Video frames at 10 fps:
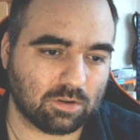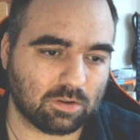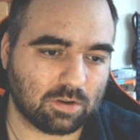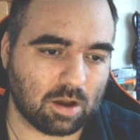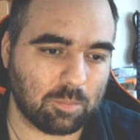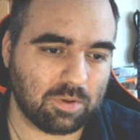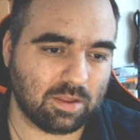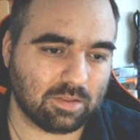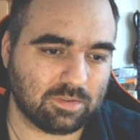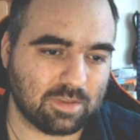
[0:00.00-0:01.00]
company
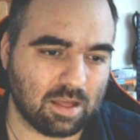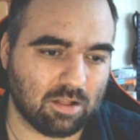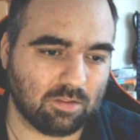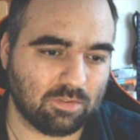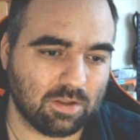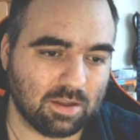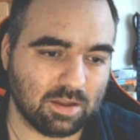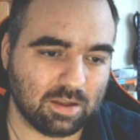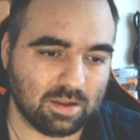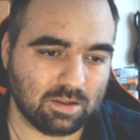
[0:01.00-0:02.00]
itself,
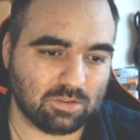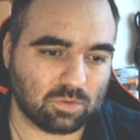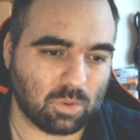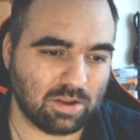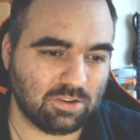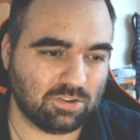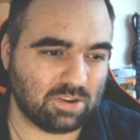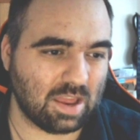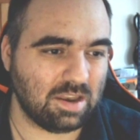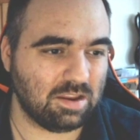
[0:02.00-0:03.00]
is quite
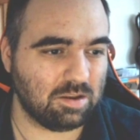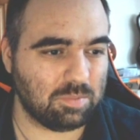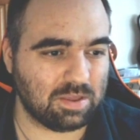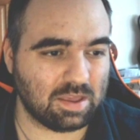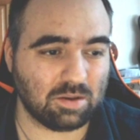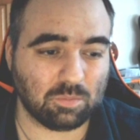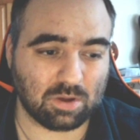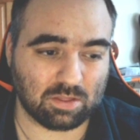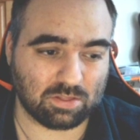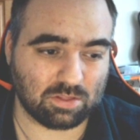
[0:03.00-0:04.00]
shady to begin
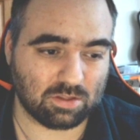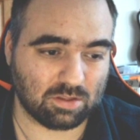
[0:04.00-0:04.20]
with.